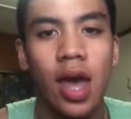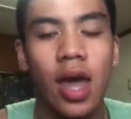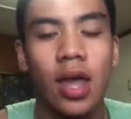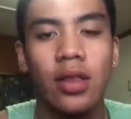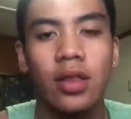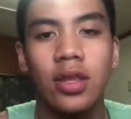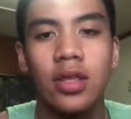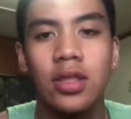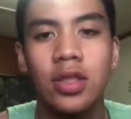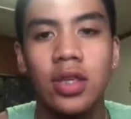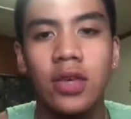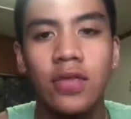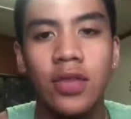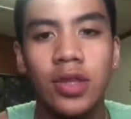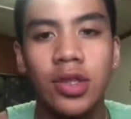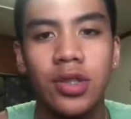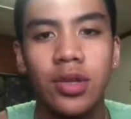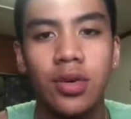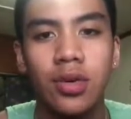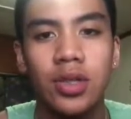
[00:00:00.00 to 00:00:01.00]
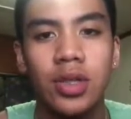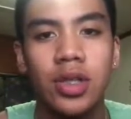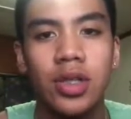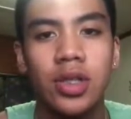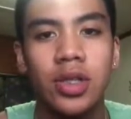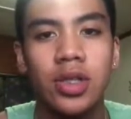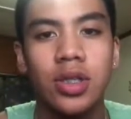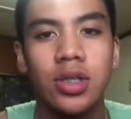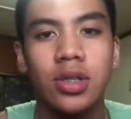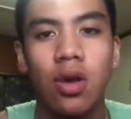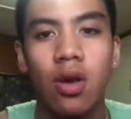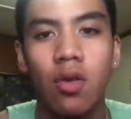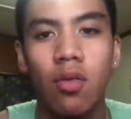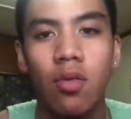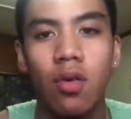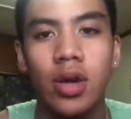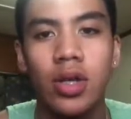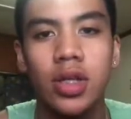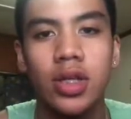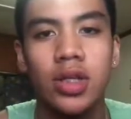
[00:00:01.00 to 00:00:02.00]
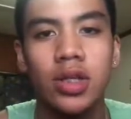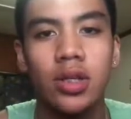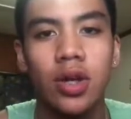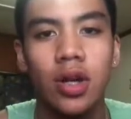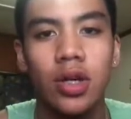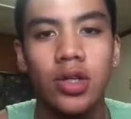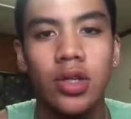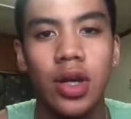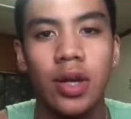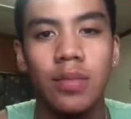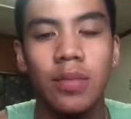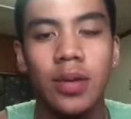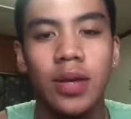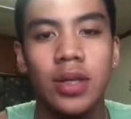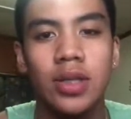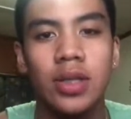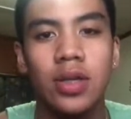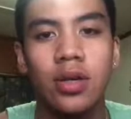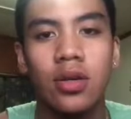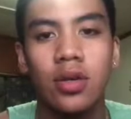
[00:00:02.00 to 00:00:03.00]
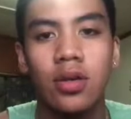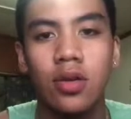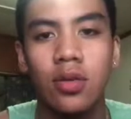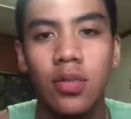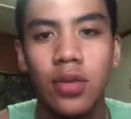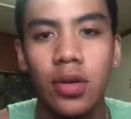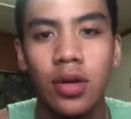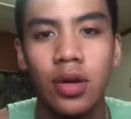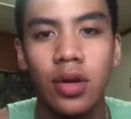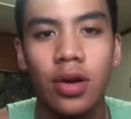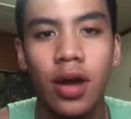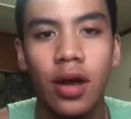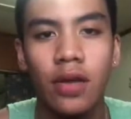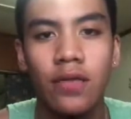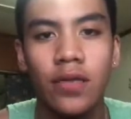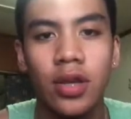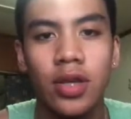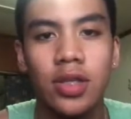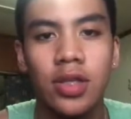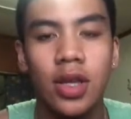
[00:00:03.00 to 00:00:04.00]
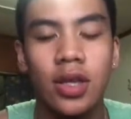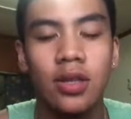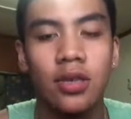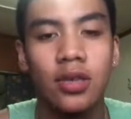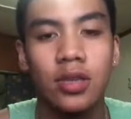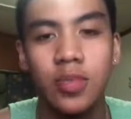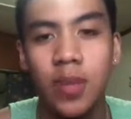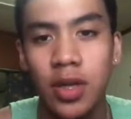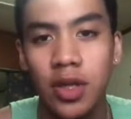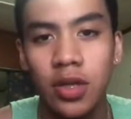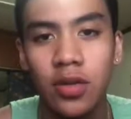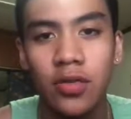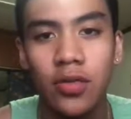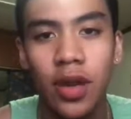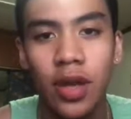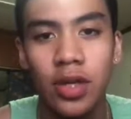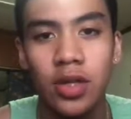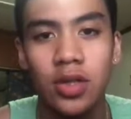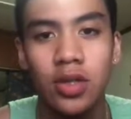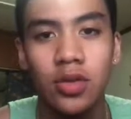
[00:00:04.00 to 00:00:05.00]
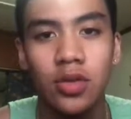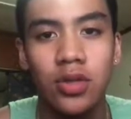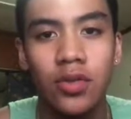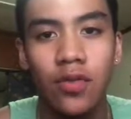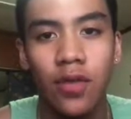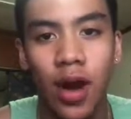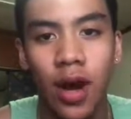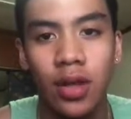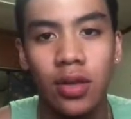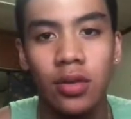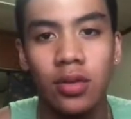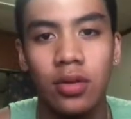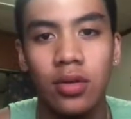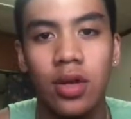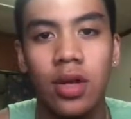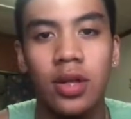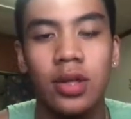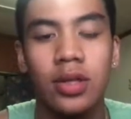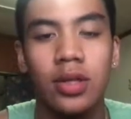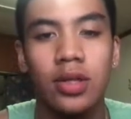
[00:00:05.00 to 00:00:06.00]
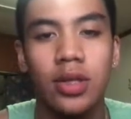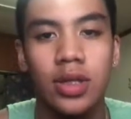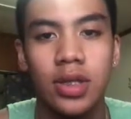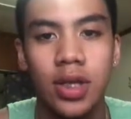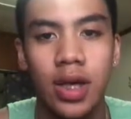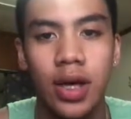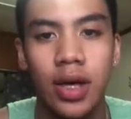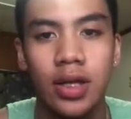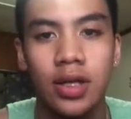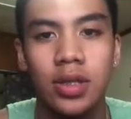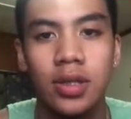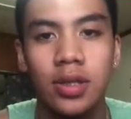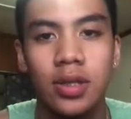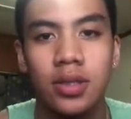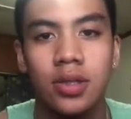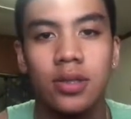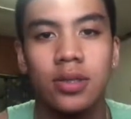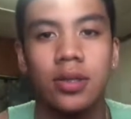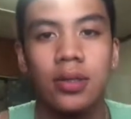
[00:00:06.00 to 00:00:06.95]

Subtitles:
and in TV shows such as Star Wars and Star Trek because their computer graphics and special effects use fractal designs.